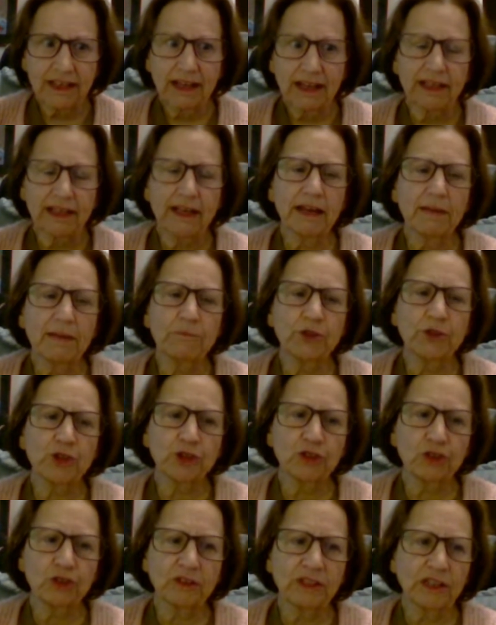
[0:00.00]
And
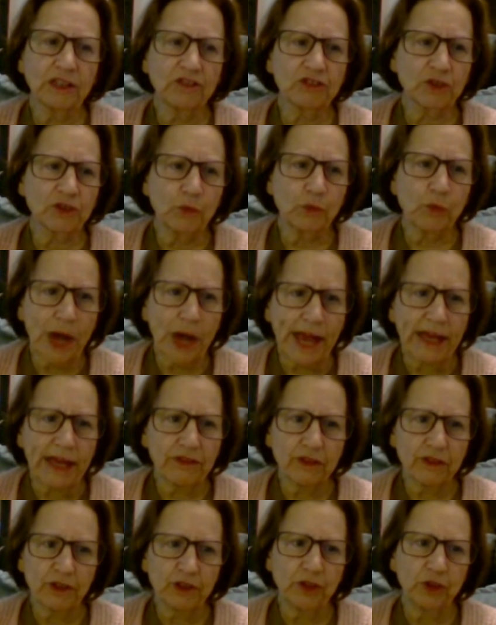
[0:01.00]
there's a way
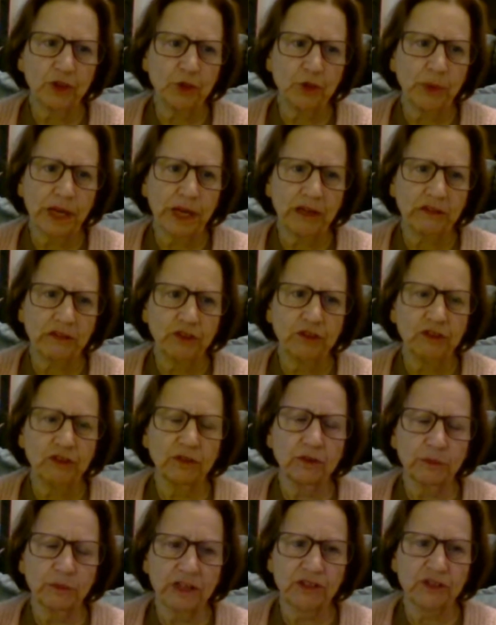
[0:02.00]
that you and
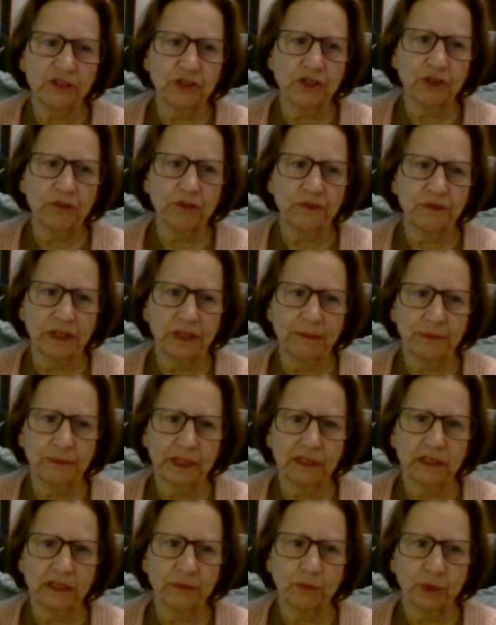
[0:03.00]
the rest of your
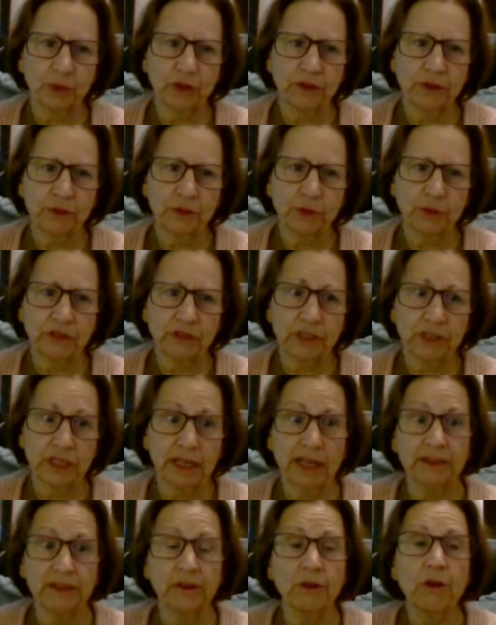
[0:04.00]
family can work through it
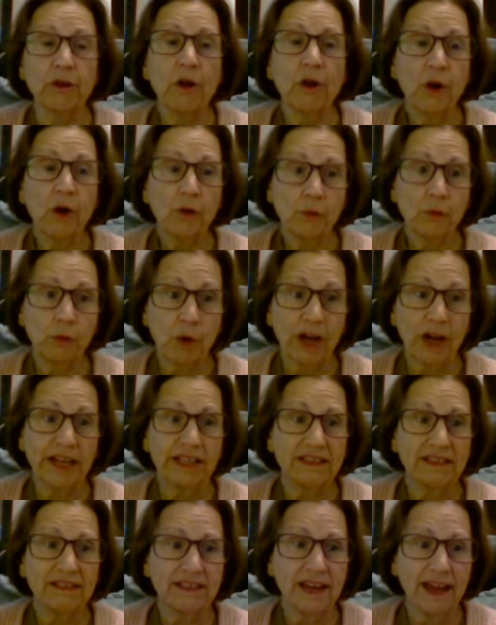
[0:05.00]
together.
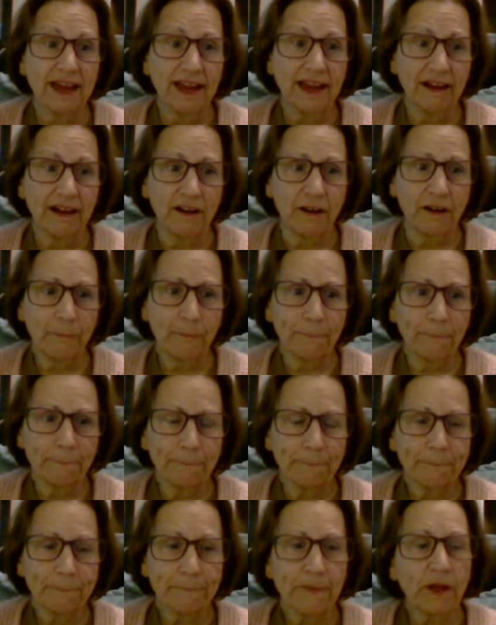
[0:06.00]
Right now,
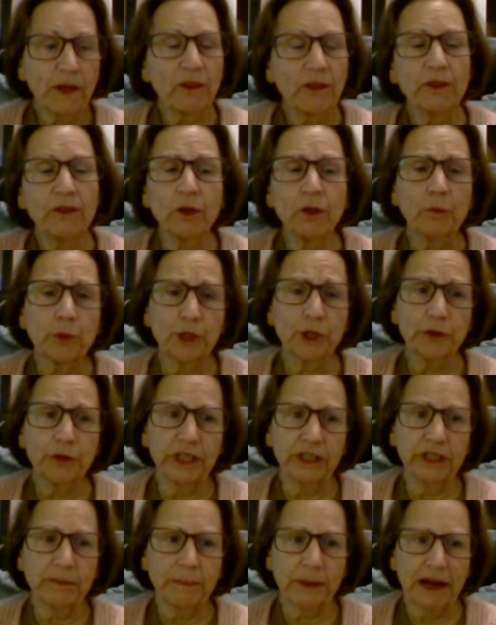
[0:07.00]
they're
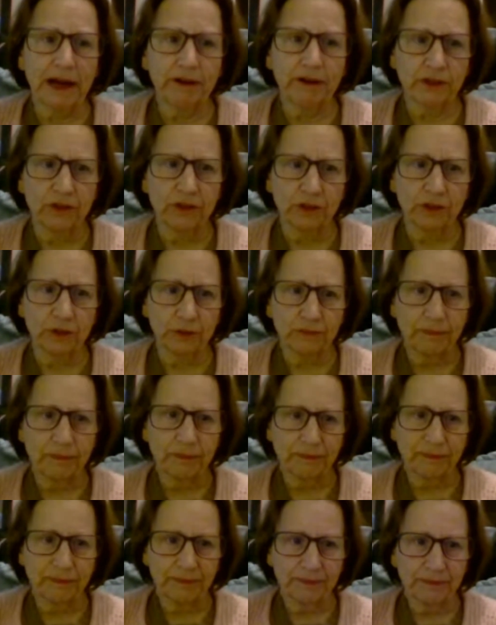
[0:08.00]
worried about you
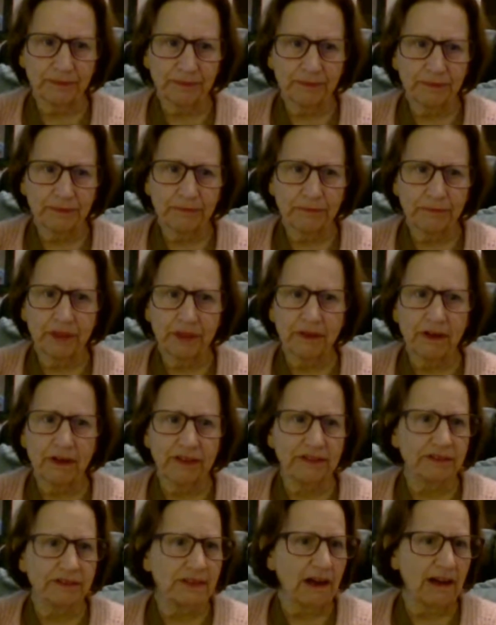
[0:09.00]

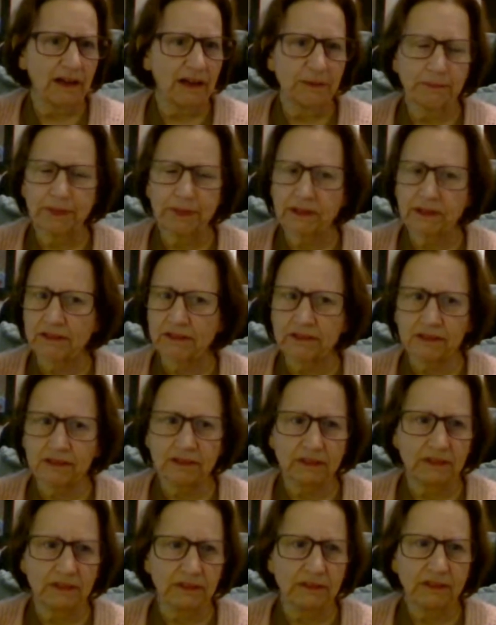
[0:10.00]
because not
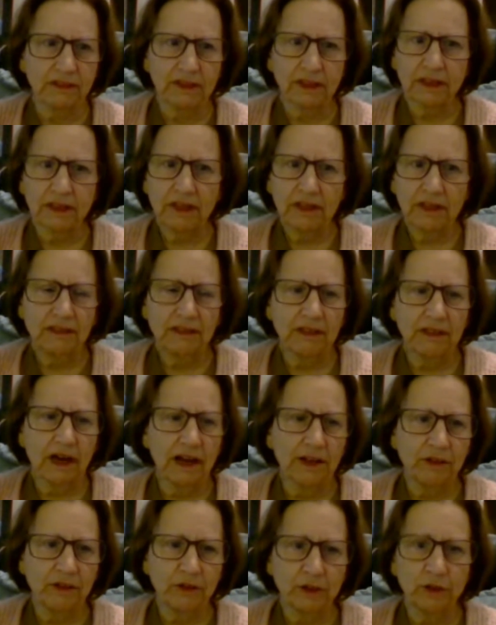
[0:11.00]

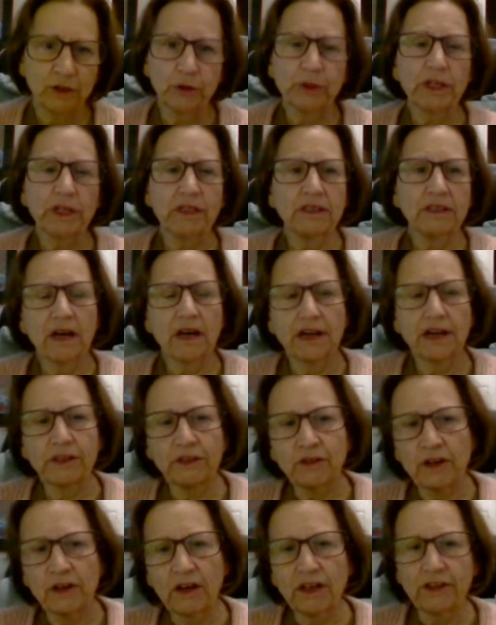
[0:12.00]
you and not
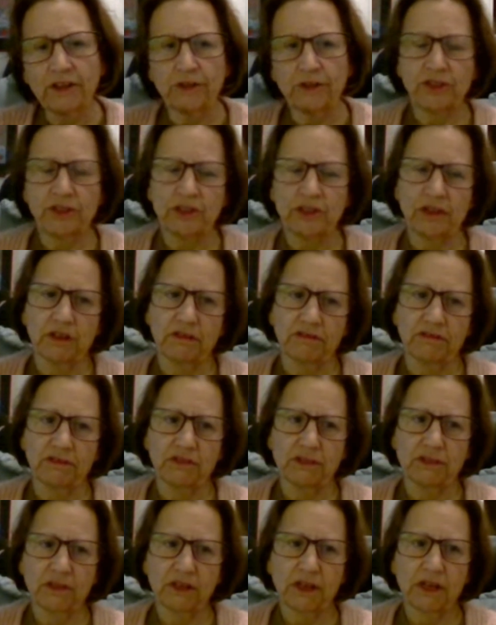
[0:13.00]
your other
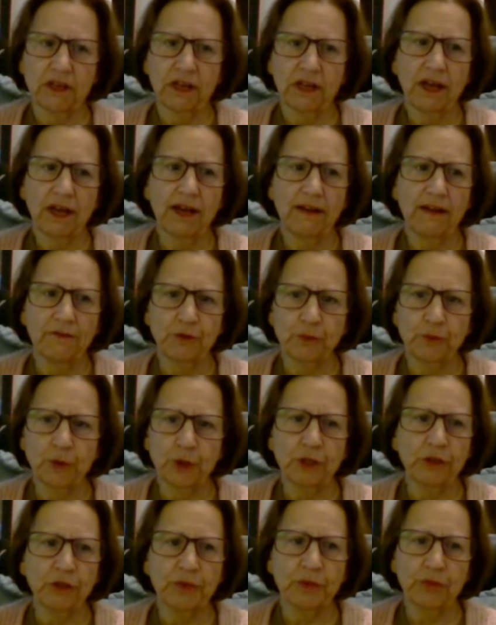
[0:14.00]
sons have to
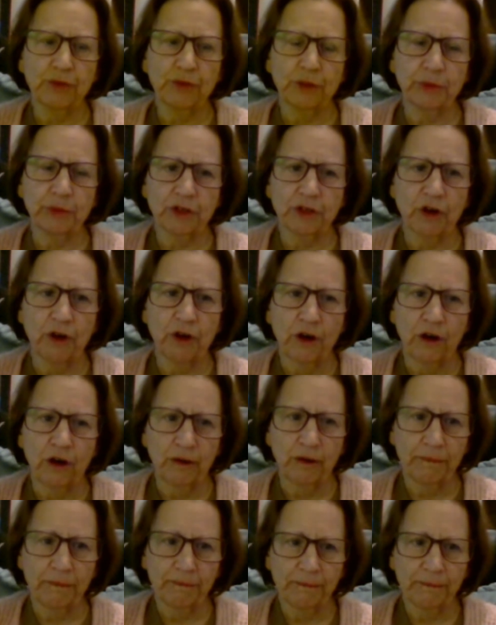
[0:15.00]
work through it all.